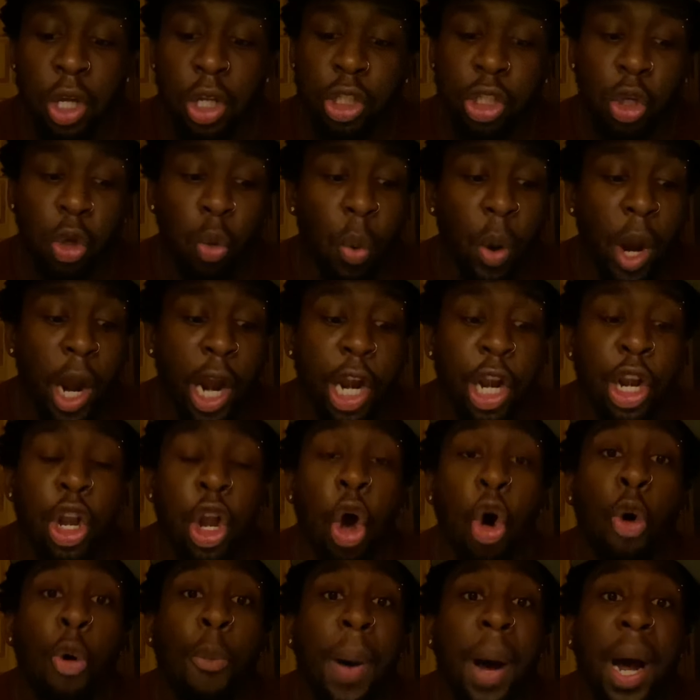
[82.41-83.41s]
to where
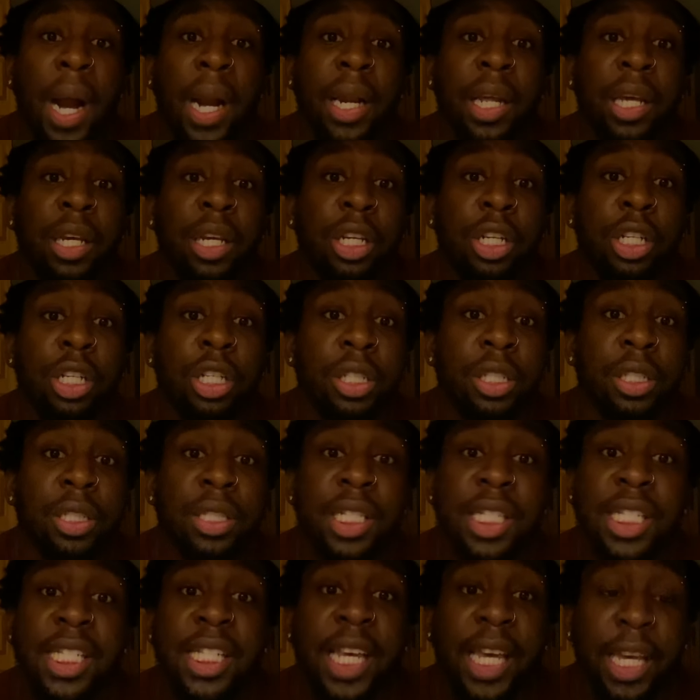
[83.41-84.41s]
nobody could
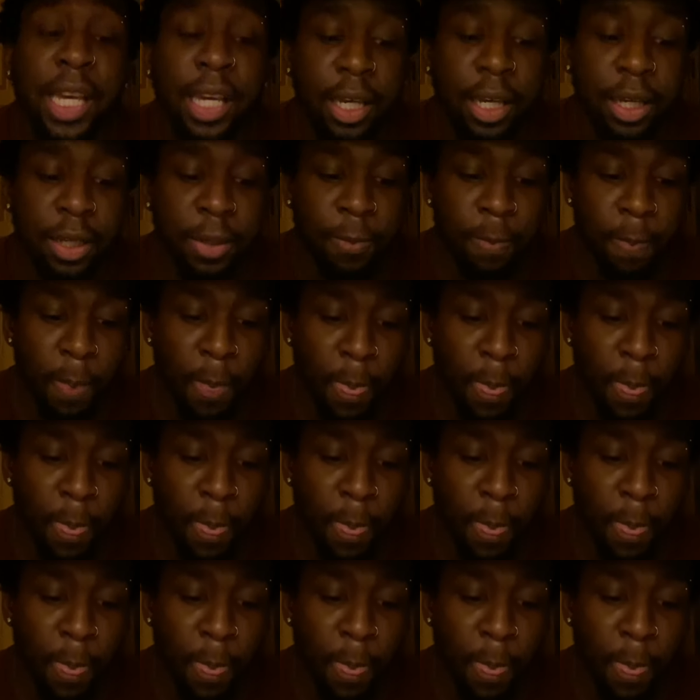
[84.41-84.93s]
see it.